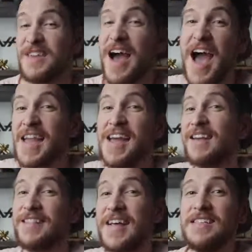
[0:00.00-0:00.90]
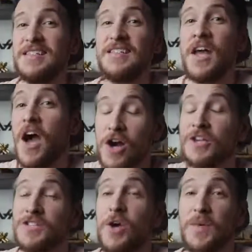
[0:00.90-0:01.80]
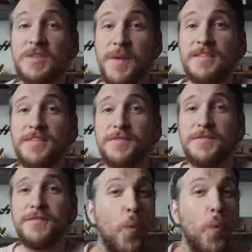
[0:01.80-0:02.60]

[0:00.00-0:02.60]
the high-end lenses are so expensive.